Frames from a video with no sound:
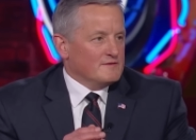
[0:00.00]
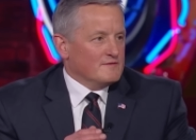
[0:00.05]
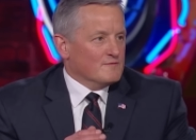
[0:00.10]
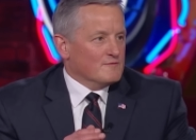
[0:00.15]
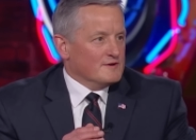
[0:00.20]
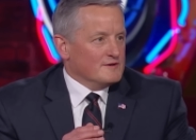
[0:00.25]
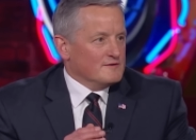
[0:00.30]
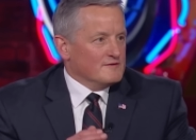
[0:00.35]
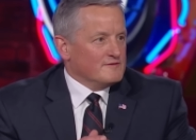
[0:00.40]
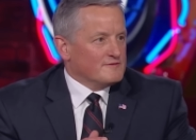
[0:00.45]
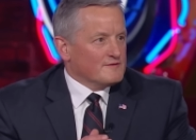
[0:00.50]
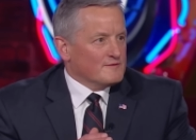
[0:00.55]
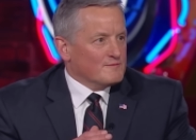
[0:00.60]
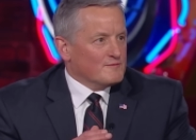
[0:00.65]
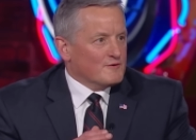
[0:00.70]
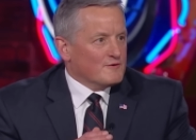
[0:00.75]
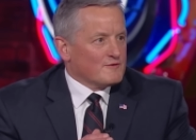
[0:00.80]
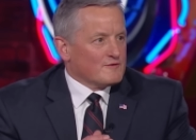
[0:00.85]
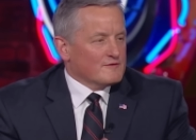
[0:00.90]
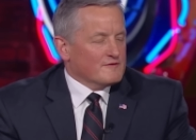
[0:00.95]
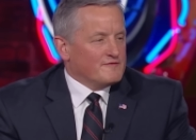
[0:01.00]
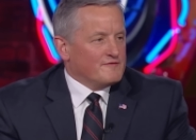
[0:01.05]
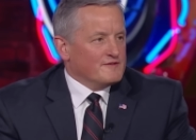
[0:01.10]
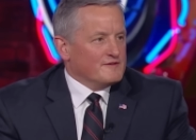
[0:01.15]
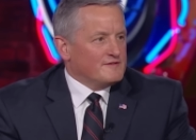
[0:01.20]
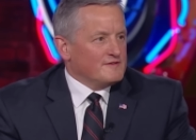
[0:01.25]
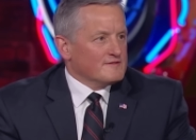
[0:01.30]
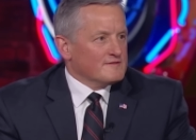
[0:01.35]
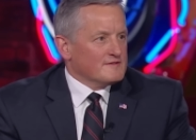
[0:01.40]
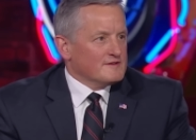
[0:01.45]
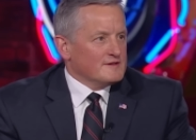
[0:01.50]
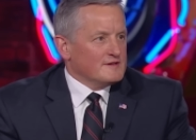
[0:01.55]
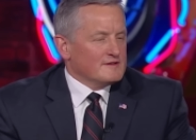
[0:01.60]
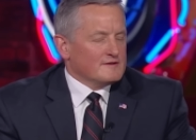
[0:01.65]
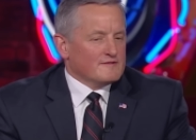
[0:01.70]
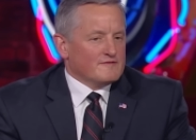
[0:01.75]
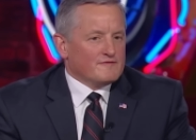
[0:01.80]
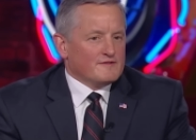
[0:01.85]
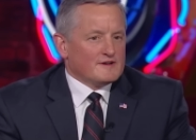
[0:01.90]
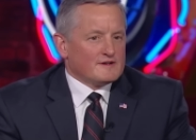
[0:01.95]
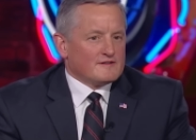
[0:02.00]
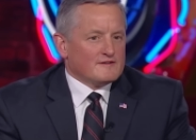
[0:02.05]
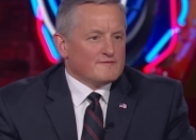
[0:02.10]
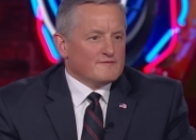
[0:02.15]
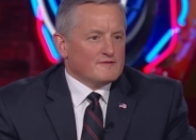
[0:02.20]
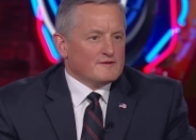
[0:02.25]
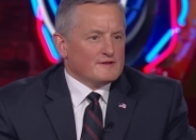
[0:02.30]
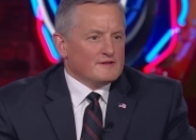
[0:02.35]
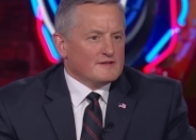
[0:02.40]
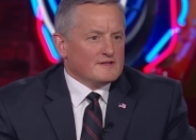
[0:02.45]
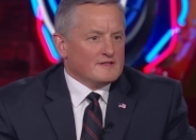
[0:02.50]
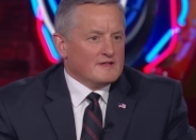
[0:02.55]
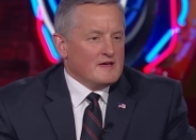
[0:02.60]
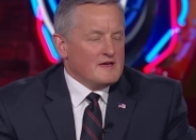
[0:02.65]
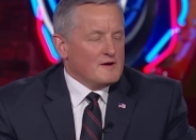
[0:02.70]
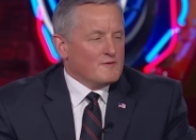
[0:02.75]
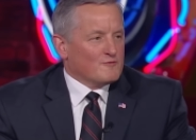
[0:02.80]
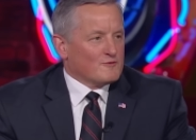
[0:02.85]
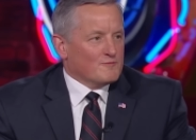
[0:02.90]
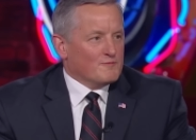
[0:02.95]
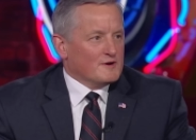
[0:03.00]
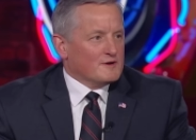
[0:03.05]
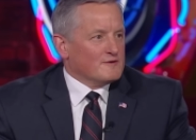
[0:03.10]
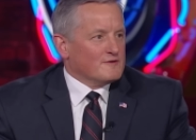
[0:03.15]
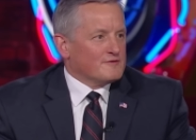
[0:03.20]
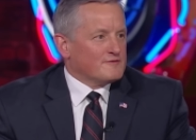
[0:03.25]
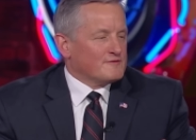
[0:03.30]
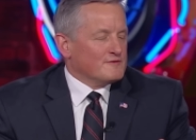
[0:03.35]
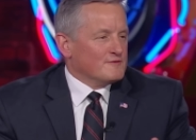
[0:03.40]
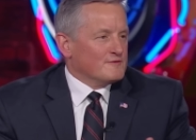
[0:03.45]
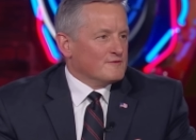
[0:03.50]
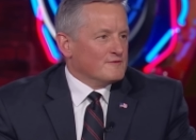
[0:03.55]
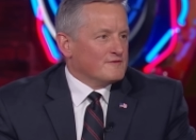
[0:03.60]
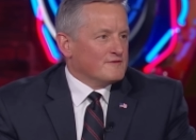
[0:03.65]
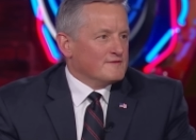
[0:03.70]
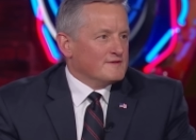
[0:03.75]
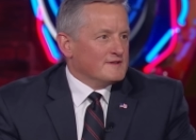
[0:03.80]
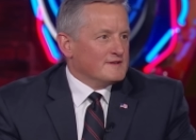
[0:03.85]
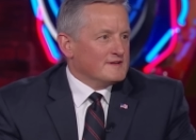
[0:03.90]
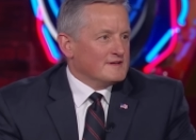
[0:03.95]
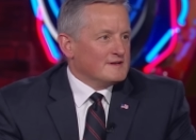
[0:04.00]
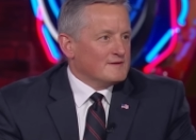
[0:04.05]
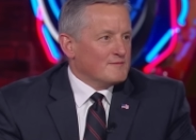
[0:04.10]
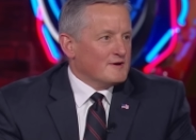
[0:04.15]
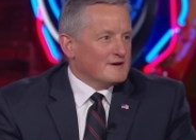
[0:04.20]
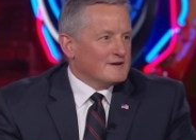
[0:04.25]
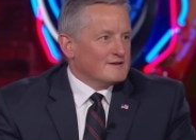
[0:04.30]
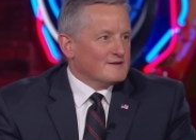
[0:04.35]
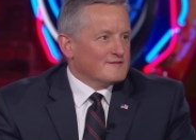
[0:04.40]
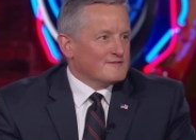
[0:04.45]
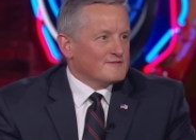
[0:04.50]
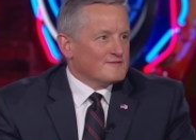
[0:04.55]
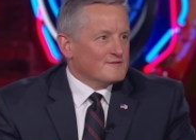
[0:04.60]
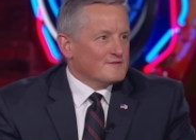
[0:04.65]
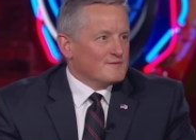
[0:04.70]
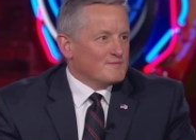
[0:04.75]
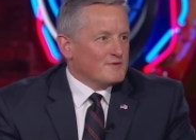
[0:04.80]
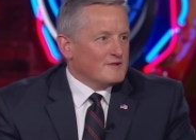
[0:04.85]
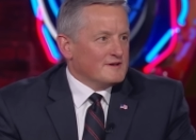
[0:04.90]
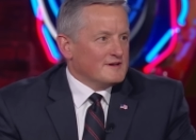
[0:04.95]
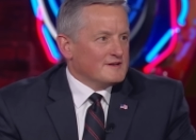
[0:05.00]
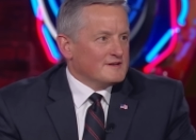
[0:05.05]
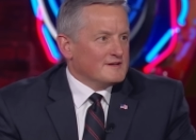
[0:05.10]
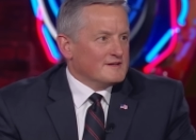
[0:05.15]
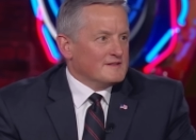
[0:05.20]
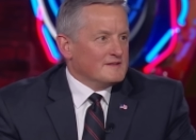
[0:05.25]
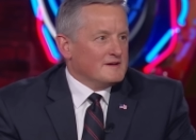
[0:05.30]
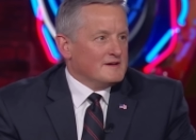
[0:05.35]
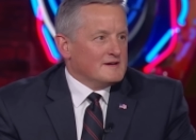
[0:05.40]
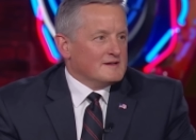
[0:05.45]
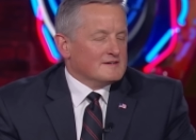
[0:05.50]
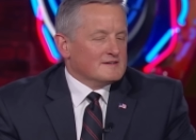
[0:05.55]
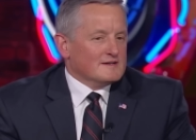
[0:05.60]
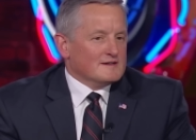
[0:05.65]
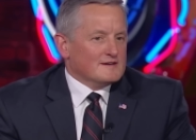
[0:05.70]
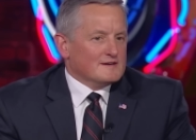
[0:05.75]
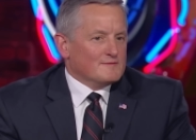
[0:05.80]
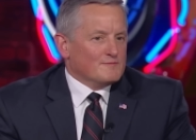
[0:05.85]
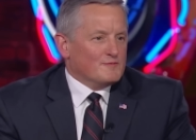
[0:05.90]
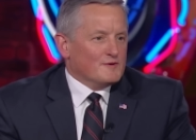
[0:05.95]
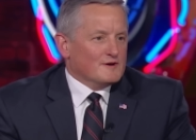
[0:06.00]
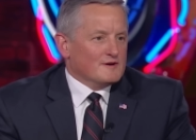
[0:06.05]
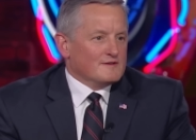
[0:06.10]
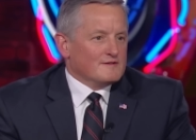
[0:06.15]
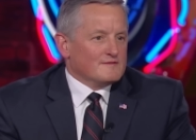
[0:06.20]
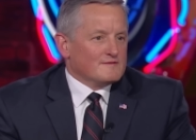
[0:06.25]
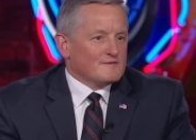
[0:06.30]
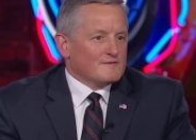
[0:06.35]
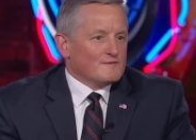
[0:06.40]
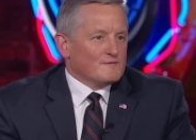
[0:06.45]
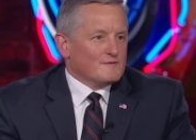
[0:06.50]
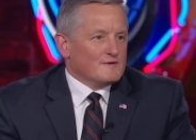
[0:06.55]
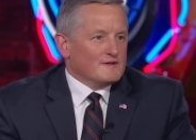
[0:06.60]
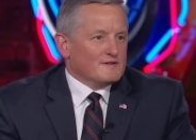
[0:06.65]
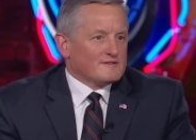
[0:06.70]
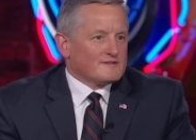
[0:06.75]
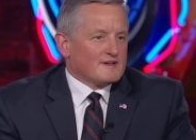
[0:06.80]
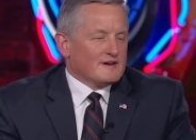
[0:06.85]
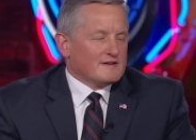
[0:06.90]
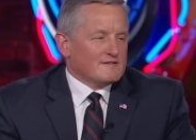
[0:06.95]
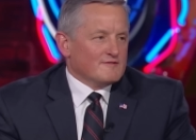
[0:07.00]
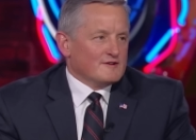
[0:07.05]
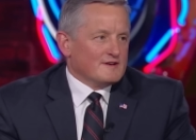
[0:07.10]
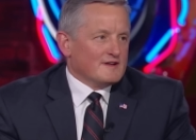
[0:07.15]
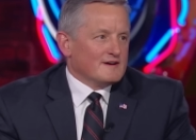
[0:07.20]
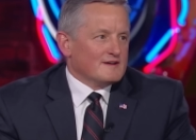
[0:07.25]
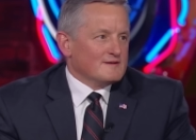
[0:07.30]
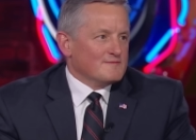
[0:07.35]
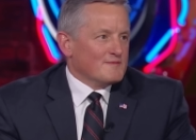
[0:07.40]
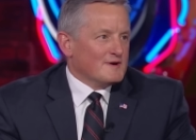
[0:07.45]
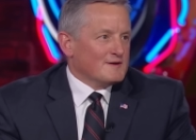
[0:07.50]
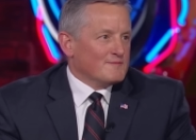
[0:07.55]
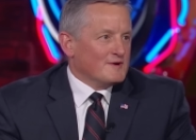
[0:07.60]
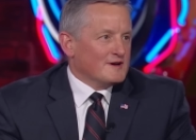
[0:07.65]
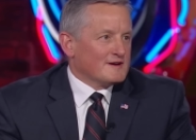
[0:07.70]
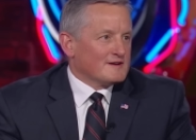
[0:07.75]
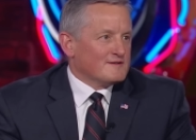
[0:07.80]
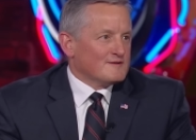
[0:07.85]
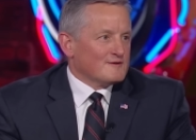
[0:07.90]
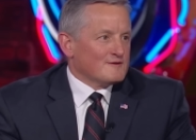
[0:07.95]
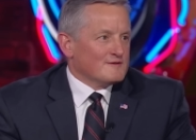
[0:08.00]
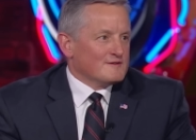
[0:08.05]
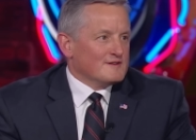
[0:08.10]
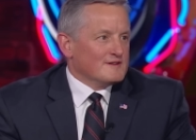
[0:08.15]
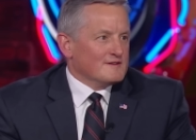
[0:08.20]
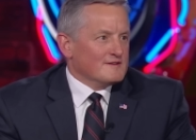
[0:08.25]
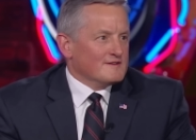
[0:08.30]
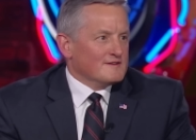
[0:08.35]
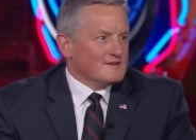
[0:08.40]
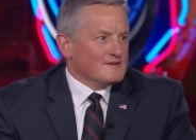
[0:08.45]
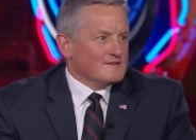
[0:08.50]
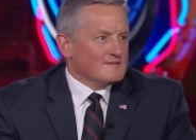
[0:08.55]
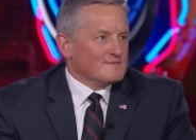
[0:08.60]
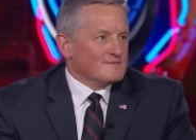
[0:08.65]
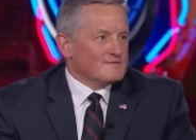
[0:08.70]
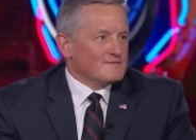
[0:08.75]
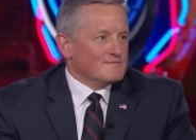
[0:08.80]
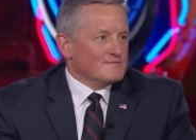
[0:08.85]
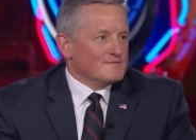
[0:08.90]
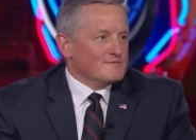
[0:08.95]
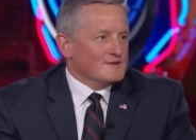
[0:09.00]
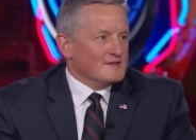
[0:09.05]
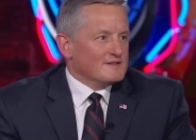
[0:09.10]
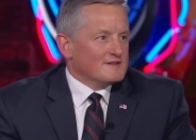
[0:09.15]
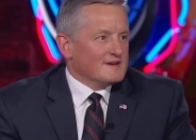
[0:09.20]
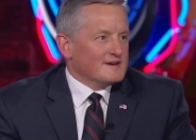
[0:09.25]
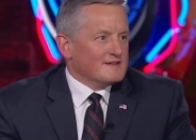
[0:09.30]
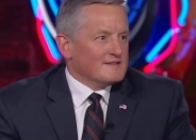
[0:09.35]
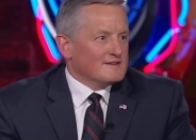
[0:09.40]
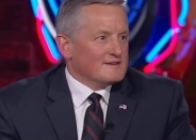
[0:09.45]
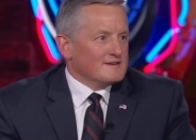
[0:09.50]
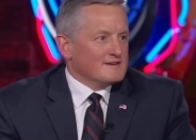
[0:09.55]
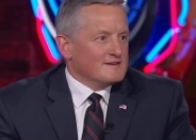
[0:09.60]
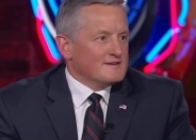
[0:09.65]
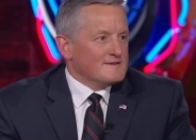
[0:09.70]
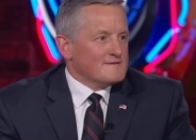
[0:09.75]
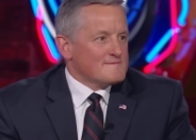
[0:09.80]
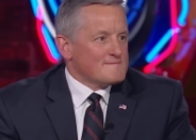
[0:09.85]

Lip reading: We use them more efficiently and effectively, and we're better stewards than anybody else on the planet. But it's kind of a not in my backyard mentality.